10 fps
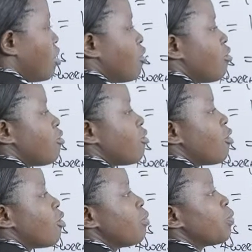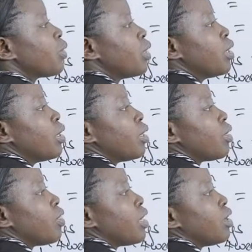4,
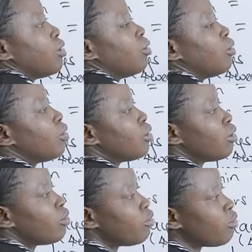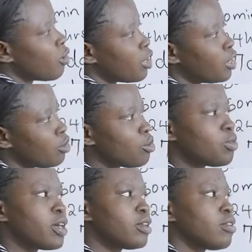then 4 into
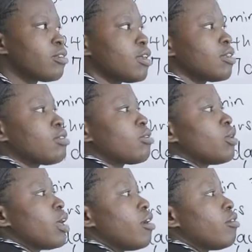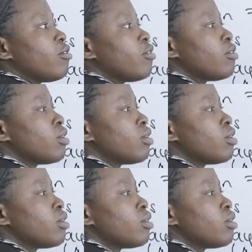36, we have